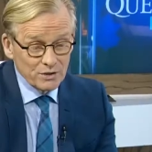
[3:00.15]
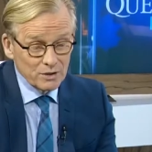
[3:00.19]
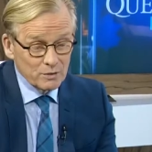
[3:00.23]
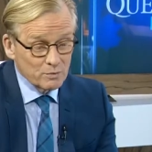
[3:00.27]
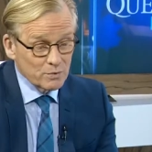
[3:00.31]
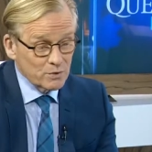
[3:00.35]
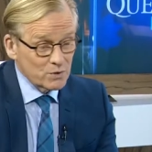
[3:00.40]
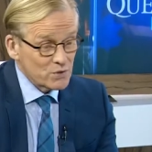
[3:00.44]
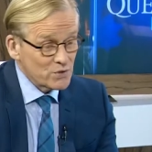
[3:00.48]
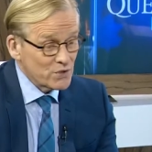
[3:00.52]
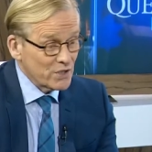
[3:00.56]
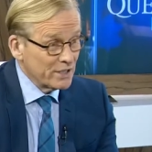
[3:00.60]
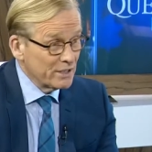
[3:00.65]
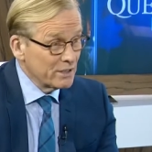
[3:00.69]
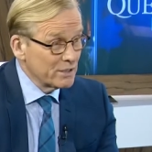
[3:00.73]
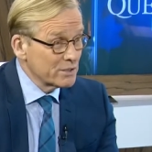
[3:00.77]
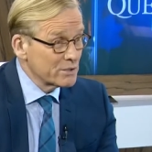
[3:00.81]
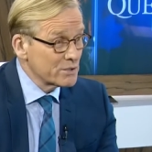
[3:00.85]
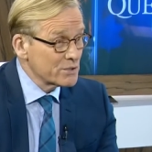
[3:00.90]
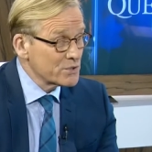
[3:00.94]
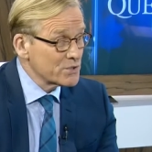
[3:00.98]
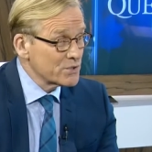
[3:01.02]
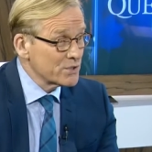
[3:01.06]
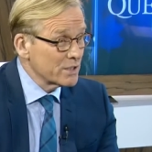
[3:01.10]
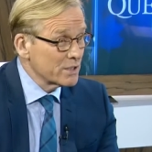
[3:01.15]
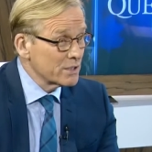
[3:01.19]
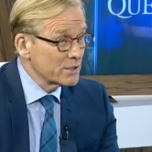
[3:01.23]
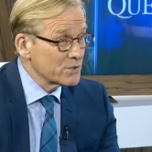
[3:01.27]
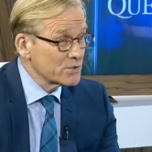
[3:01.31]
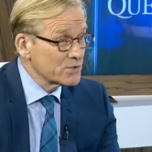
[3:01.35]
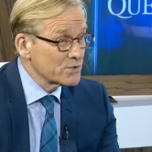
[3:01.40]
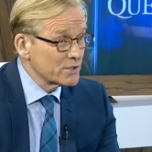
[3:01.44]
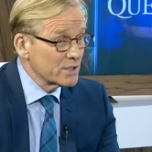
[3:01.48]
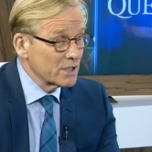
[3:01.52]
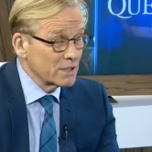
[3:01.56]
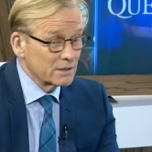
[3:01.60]
Liberal senators
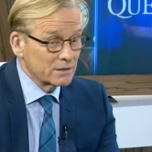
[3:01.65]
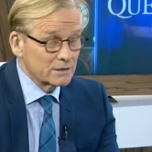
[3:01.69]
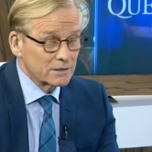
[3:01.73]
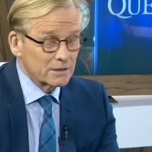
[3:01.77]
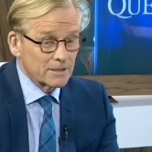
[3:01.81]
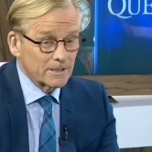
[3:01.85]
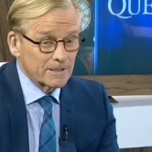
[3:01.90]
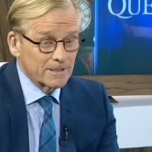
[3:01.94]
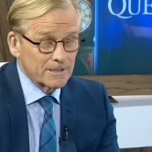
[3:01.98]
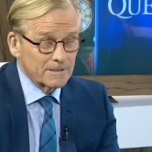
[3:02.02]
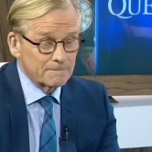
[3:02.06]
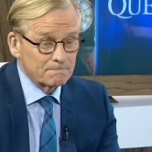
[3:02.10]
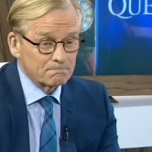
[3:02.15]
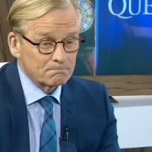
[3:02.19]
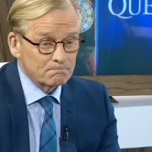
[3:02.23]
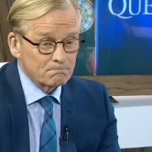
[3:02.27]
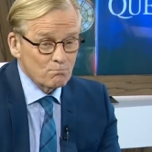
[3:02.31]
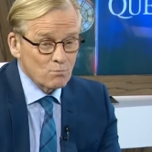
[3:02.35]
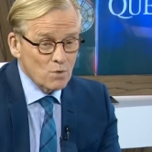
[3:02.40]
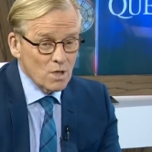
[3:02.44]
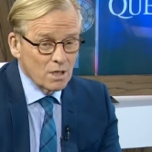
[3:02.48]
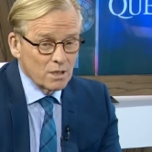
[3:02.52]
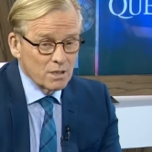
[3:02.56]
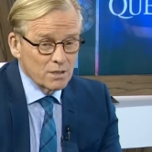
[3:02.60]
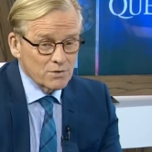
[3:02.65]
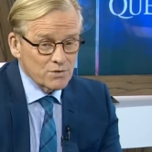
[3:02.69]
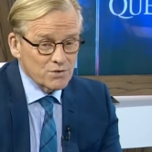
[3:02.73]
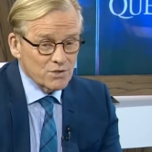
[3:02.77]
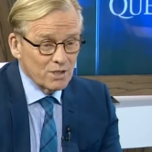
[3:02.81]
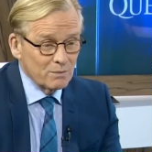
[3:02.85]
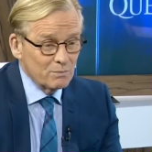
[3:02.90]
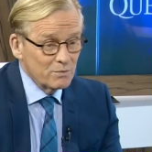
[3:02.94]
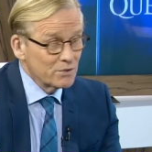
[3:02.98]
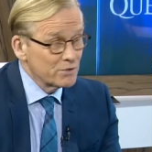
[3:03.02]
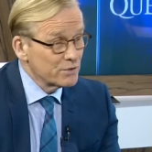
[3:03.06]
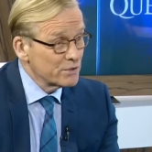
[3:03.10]
says that um,
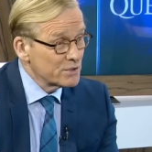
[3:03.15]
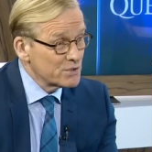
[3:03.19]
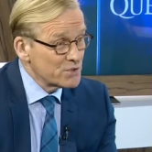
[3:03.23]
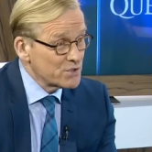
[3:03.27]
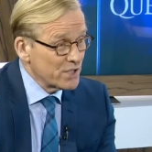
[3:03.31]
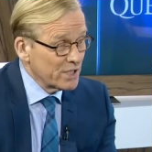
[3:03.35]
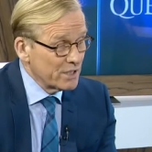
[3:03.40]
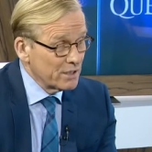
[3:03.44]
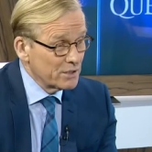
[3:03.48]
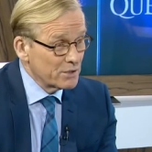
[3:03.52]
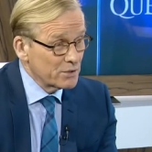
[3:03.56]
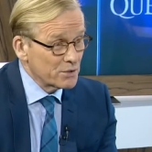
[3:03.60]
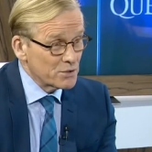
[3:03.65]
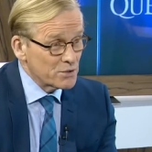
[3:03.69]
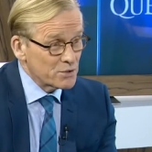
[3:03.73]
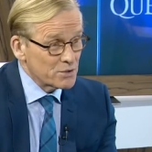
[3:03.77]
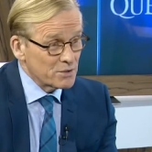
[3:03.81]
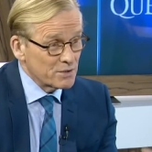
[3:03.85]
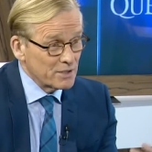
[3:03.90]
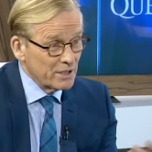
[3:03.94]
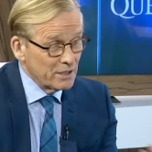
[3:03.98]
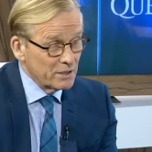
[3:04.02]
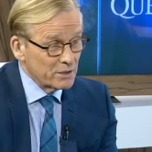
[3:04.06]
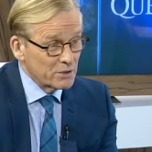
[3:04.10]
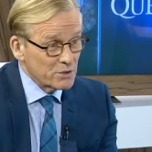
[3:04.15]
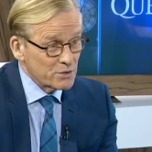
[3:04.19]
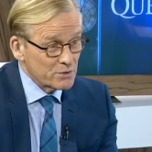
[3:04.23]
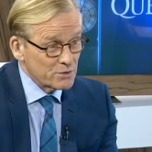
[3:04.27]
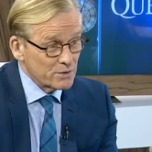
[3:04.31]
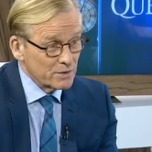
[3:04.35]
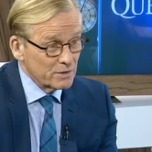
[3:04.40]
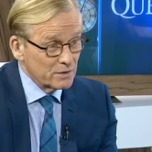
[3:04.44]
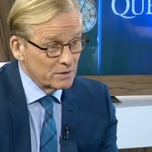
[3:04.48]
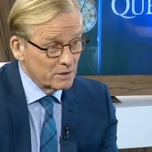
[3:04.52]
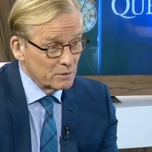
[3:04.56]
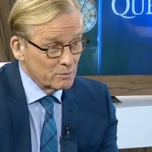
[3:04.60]
some of the senators, senators,
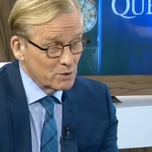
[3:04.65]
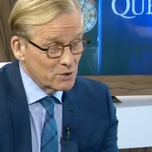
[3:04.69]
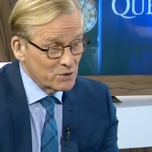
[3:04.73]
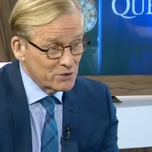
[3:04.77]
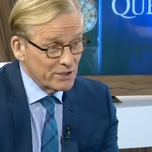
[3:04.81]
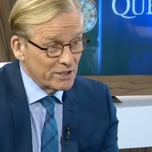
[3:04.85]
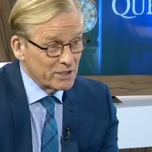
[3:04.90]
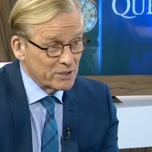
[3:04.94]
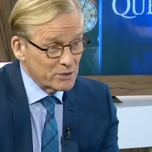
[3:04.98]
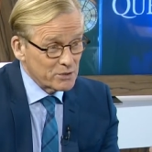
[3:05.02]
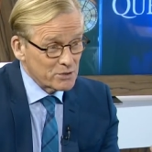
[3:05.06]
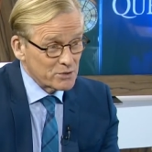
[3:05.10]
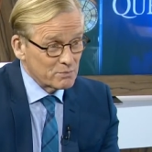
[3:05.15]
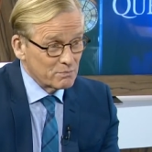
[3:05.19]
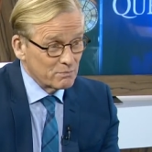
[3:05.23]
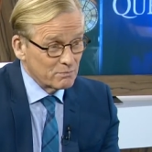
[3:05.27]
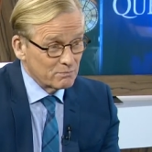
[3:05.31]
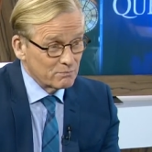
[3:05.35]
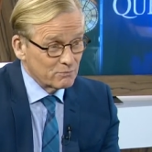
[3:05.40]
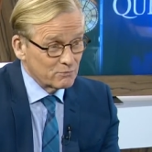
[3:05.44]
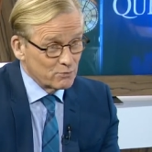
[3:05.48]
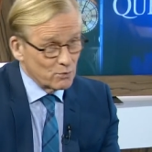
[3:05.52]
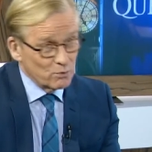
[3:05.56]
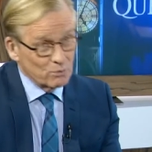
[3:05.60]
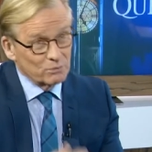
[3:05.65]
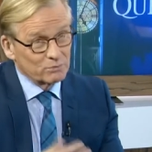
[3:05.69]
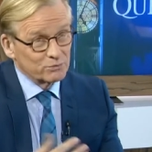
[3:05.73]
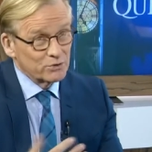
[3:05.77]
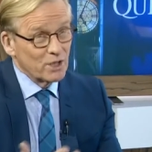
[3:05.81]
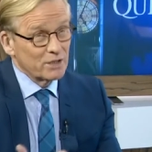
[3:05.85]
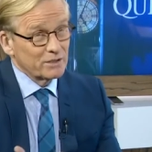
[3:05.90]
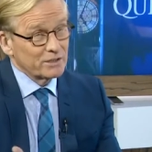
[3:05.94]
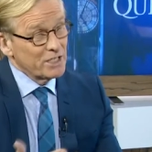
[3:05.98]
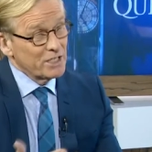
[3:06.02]
Liberal senators, well, not